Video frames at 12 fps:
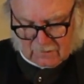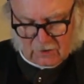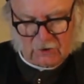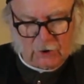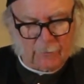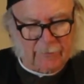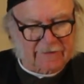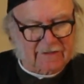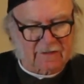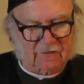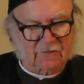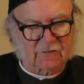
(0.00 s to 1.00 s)

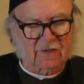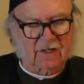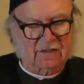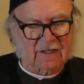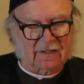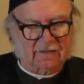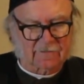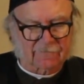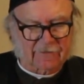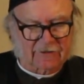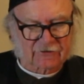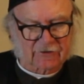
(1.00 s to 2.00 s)
lubricant to cut down on the
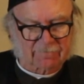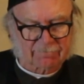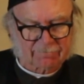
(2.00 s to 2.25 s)
friction.